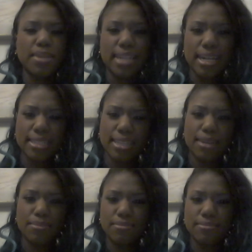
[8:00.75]
to be locked
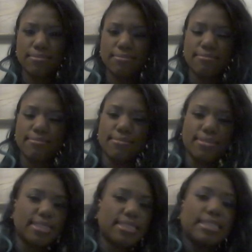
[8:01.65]
up?
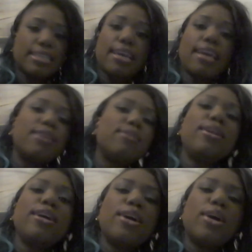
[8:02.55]
I don't
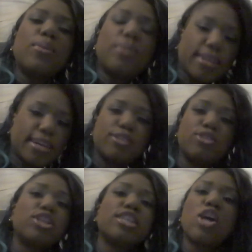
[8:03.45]
know. I
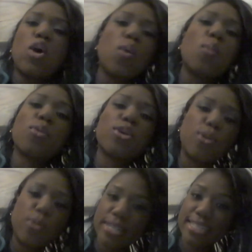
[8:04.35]
don't trust Holbrook
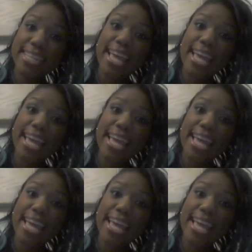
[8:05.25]
or his